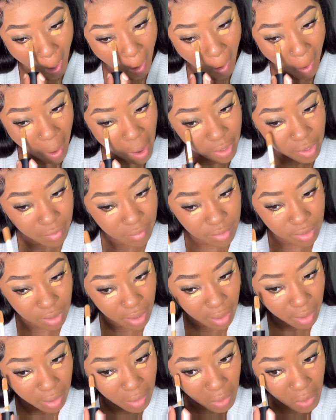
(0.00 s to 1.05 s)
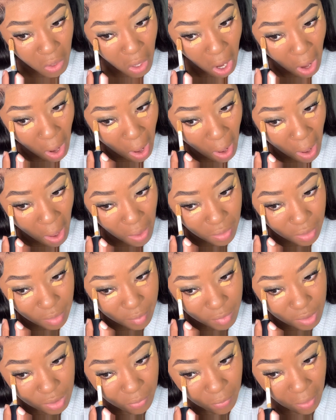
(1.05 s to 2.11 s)
And I was like, child, let
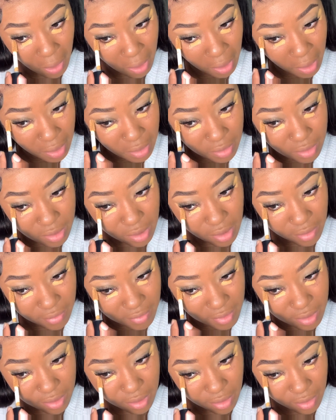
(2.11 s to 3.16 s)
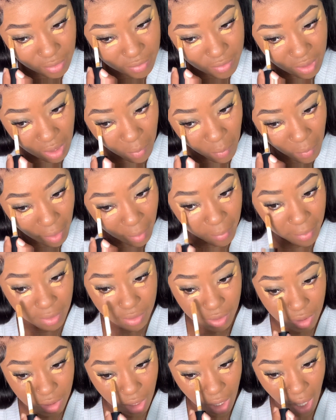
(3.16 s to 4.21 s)
me try that and see if this lifts somewhere,
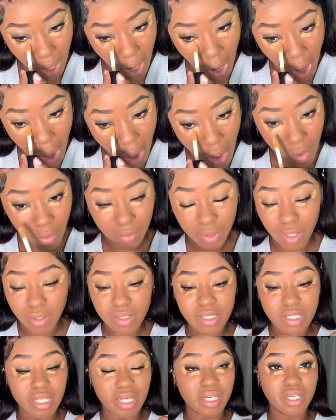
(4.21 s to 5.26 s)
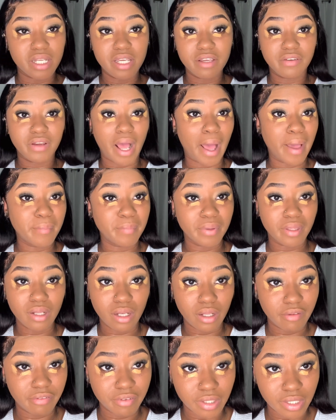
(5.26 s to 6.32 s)
because child, without this technique, I've been
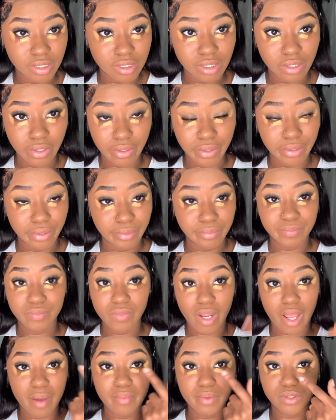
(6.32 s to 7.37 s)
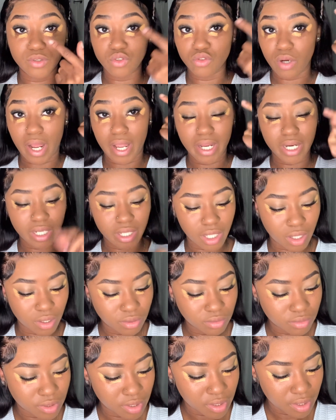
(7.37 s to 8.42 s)
lifting this thing, I've been dragging it
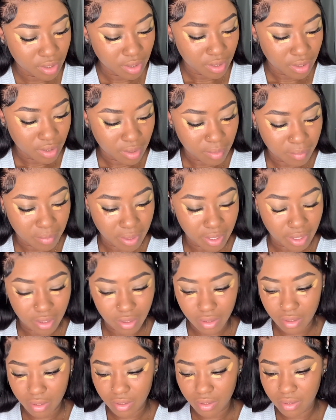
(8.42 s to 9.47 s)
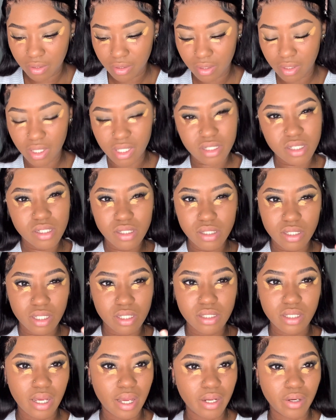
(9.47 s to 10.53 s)
out, but it's
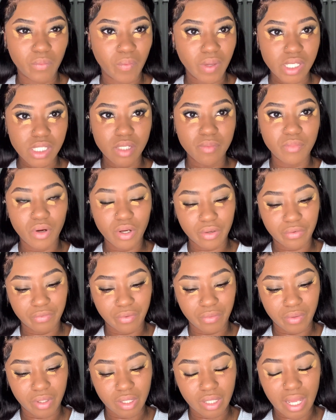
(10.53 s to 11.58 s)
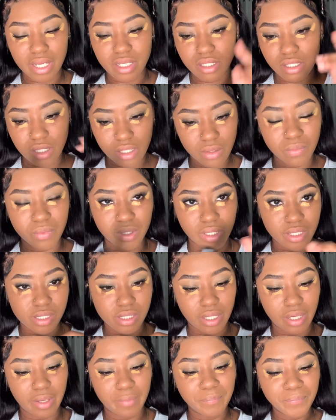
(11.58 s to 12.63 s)
kind of wasting product for real. I see what they're
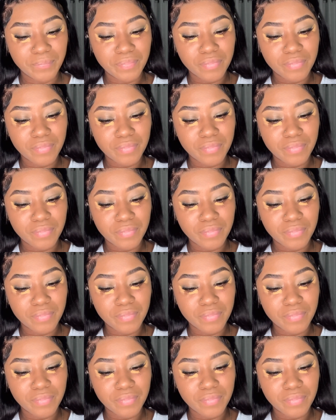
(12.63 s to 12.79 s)
saying.